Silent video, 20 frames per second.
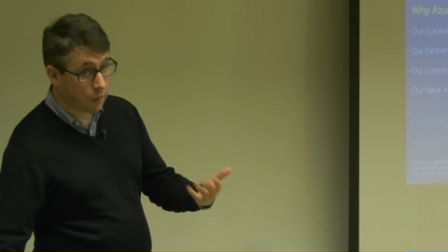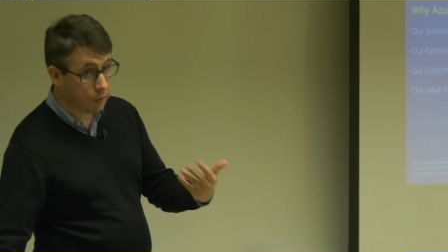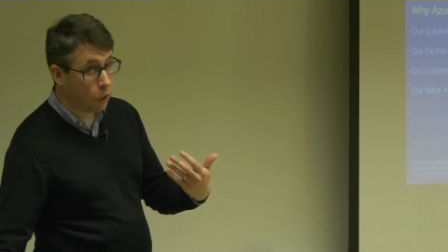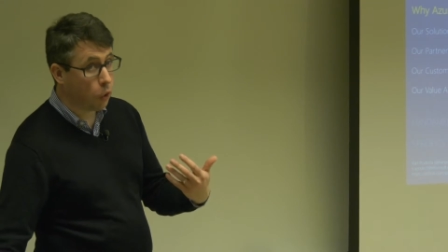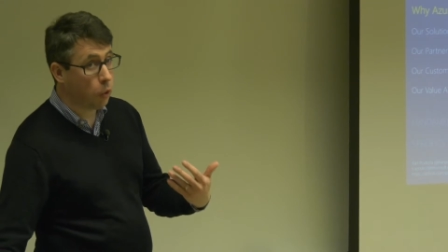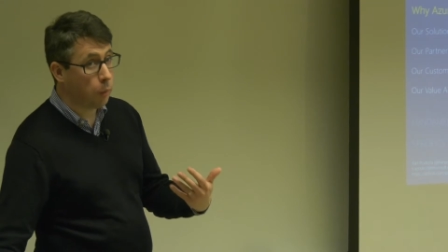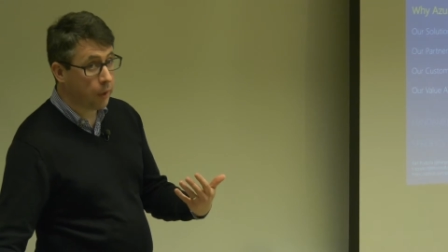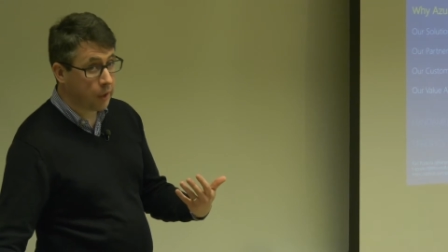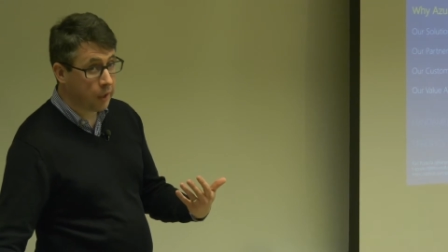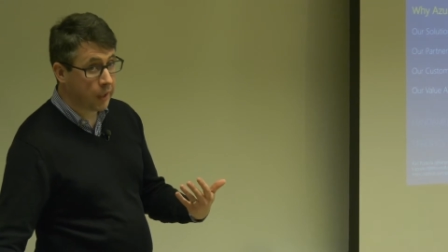if you
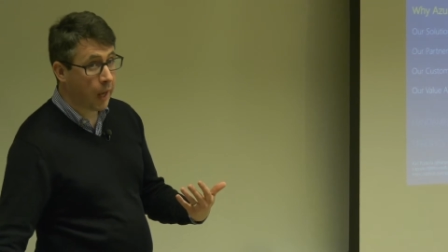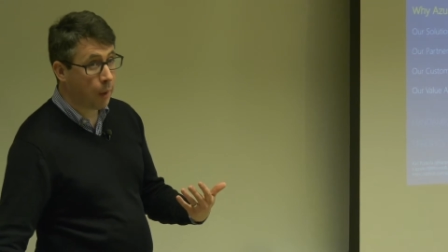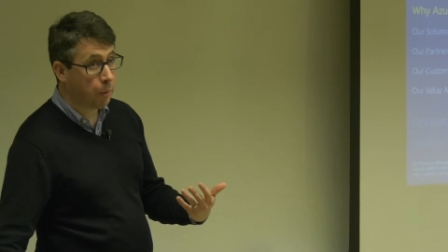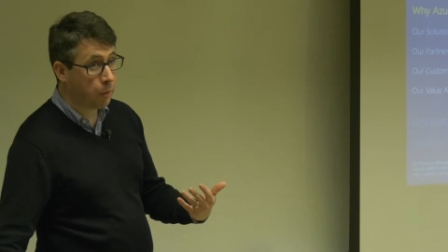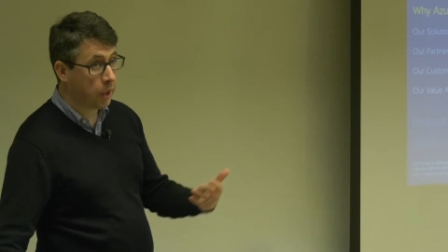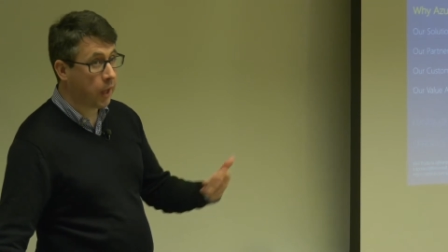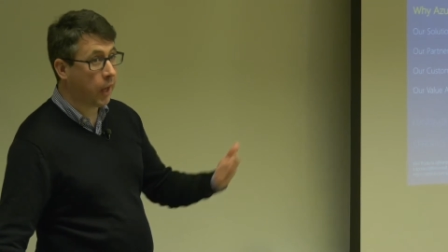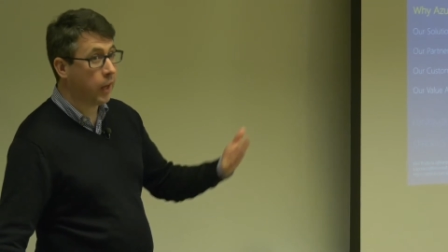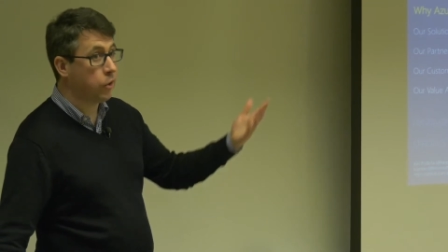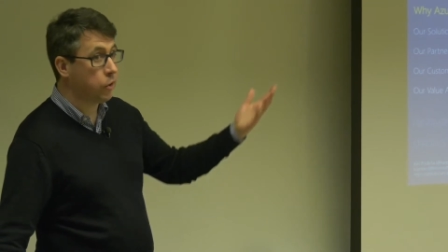are building
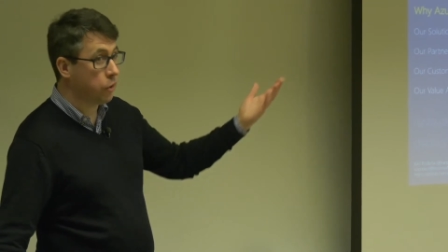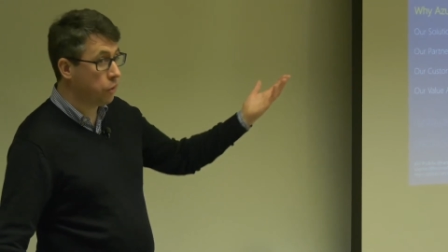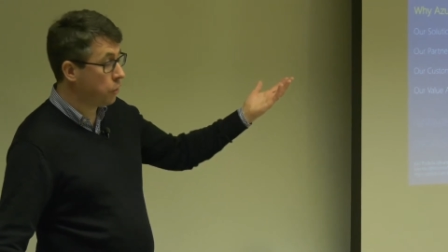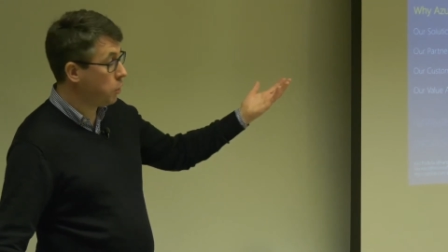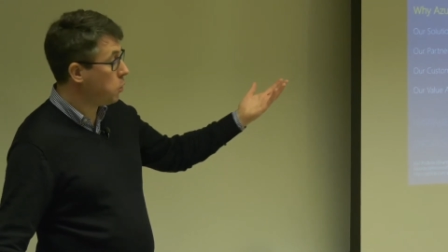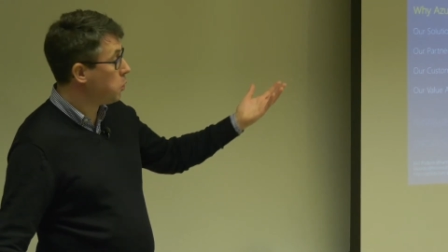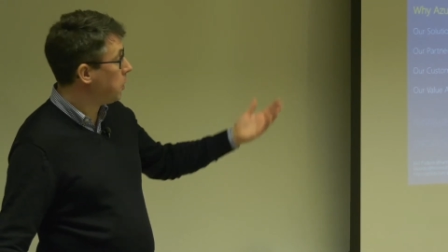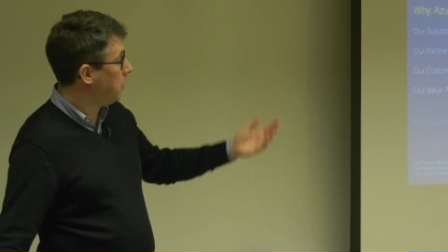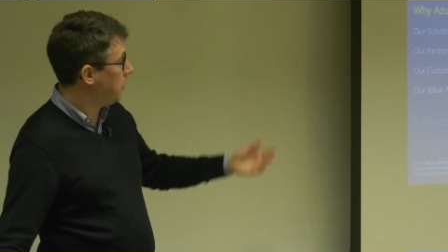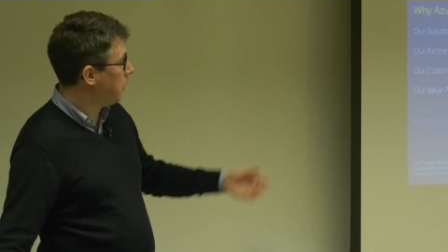applications,
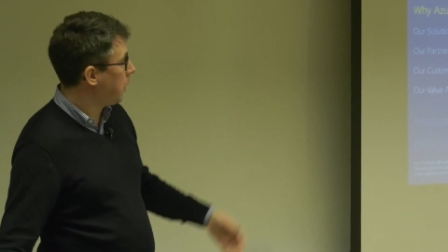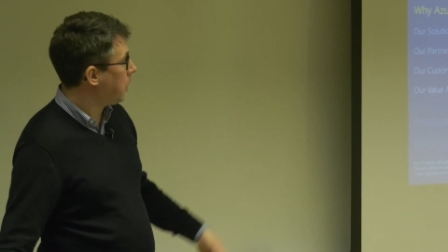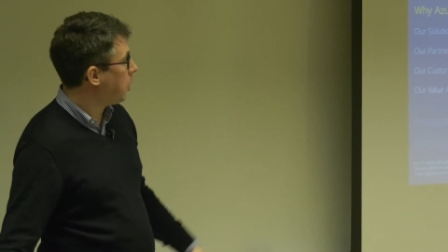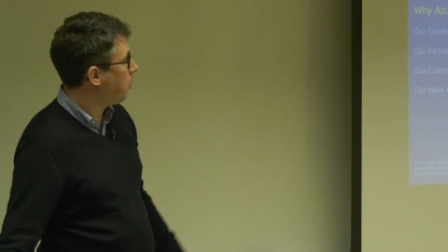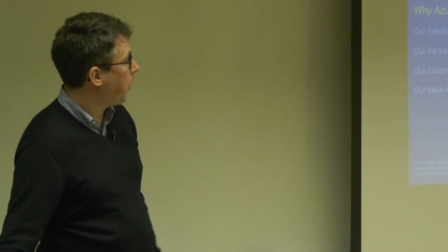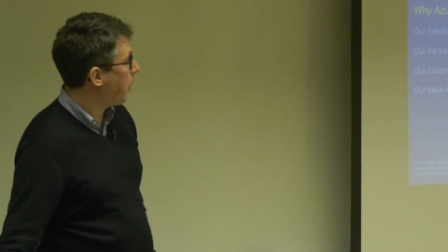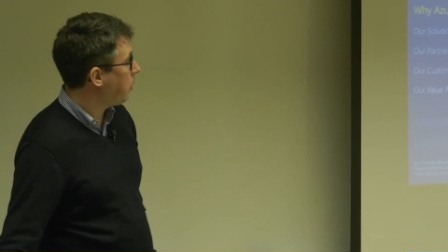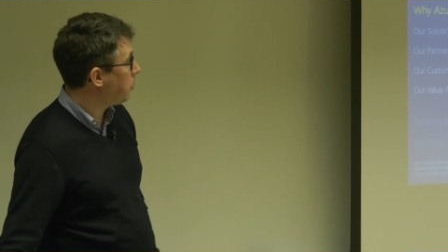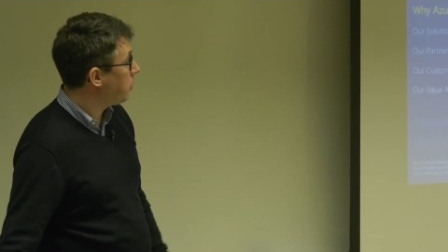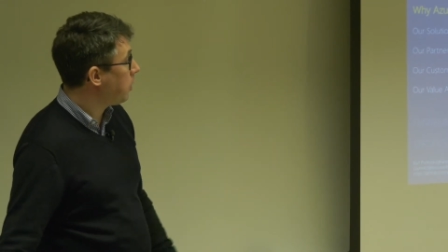you can think
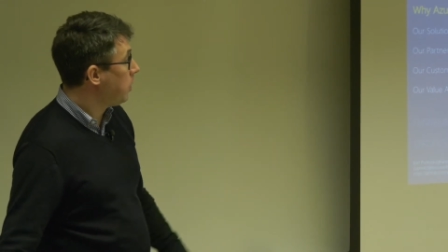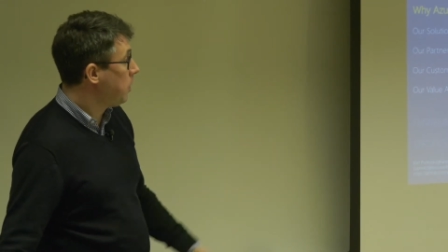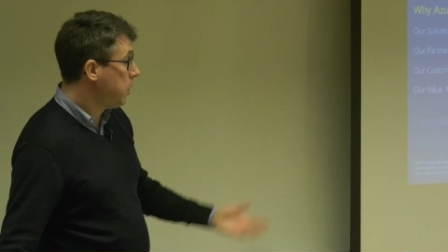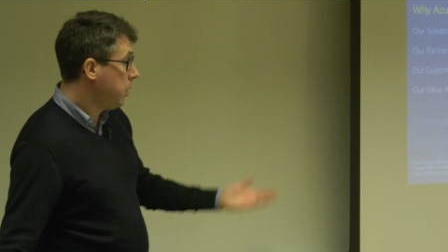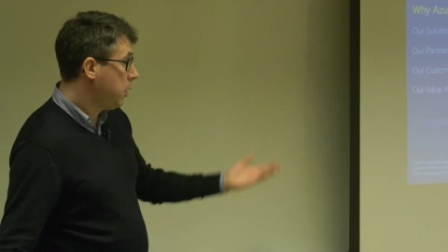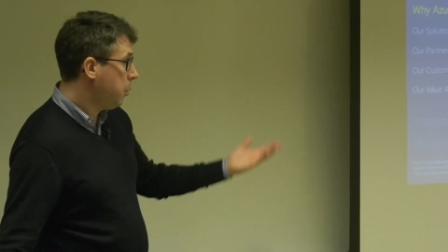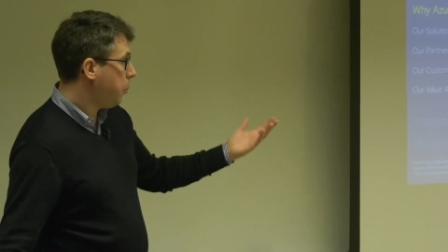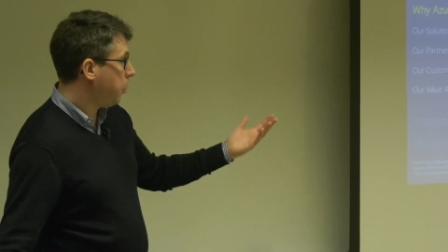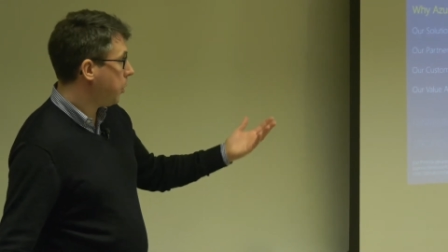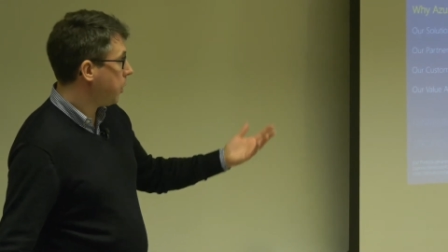about
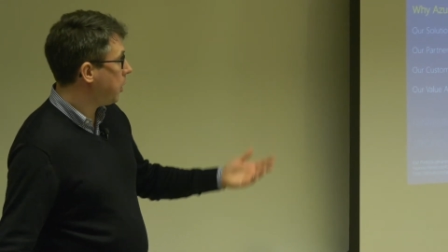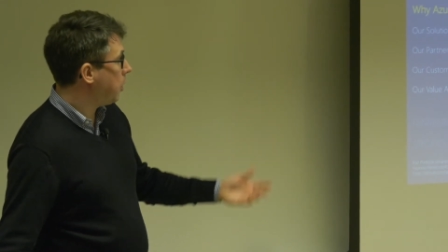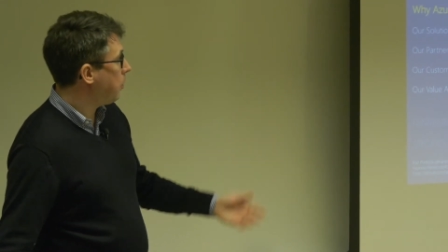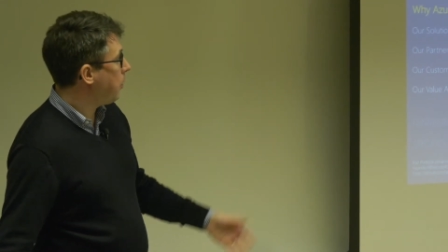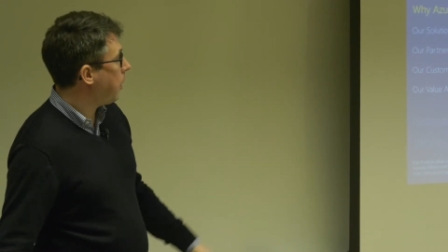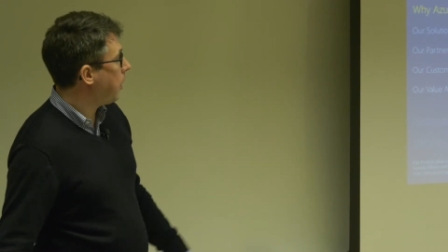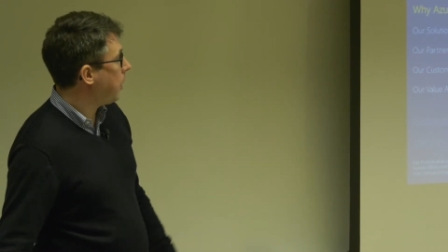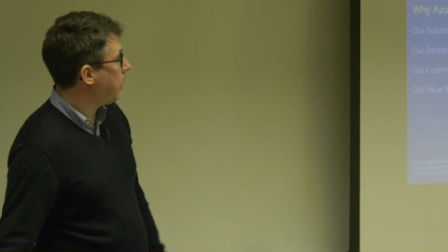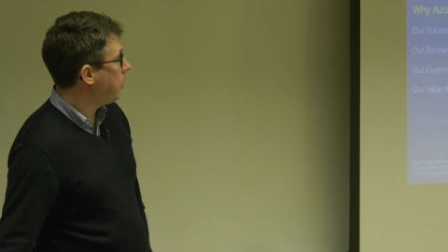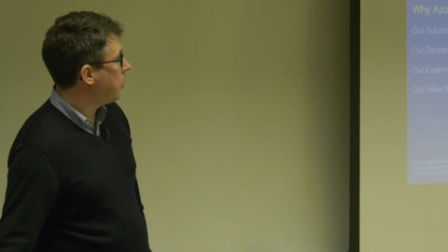putting them
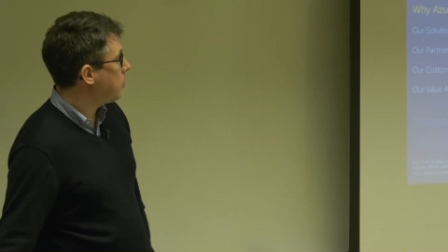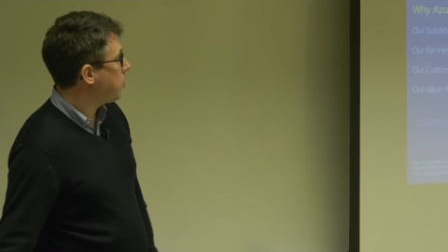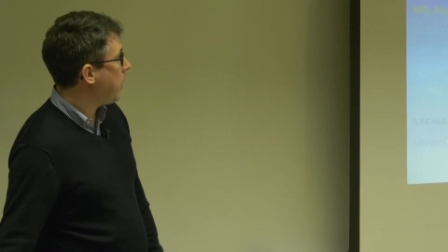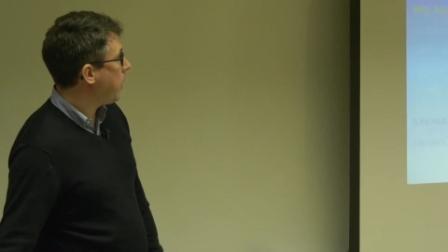on here as